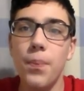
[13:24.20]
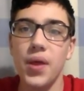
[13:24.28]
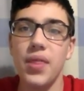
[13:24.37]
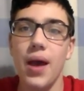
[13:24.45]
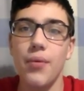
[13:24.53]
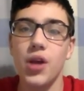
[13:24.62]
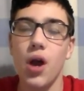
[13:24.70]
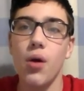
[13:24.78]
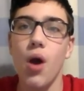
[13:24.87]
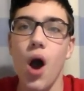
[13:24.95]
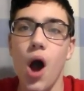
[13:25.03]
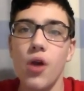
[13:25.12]
But there we
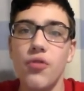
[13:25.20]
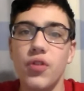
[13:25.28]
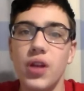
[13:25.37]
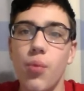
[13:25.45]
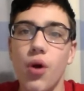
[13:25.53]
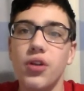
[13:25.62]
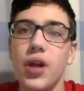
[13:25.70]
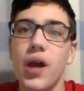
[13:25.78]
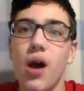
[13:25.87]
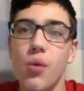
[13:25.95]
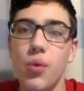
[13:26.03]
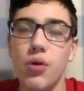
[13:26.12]
go. Hopefully one
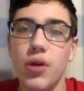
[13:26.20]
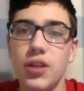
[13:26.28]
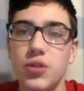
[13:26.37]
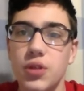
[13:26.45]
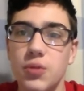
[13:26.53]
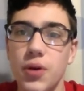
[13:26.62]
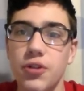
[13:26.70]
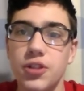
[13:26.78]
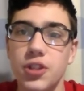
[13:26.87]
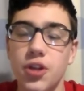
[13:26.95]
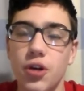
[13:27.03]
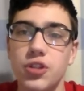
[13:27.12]
day I will get to
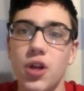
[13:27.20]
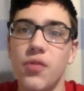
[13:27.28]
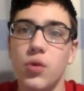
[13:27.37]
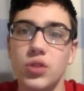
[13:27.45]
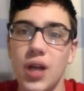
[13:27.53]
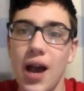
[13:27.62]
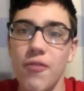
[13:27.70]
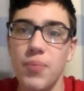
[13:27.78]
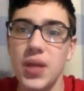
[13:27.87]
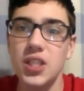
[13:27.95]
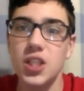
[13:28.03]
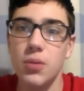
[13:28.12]
experience this coaster. Of course, I
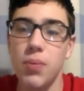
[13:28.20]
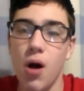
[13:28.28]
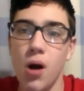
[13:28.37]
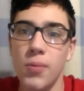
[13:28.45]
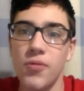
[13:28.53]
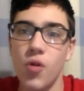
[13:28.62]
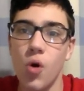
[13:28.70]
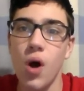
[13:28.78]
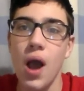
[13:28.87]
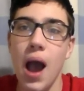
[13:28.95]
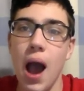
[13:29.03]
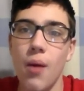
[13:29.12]
have been to the park before.